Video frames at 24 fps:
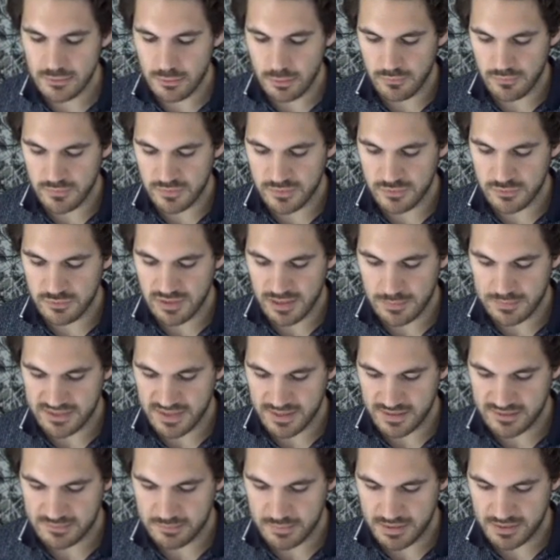over 2 times
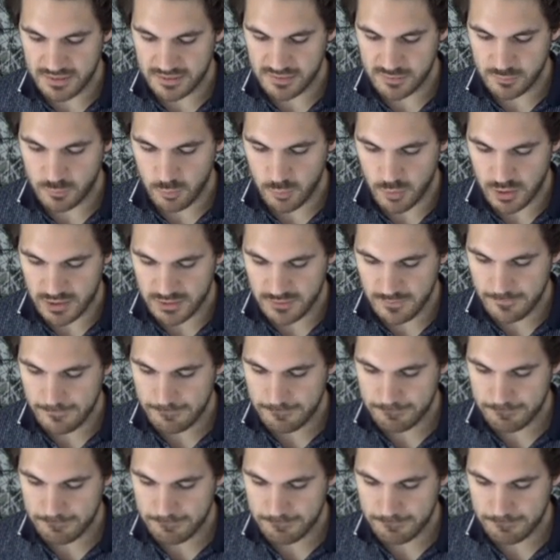x minus 1.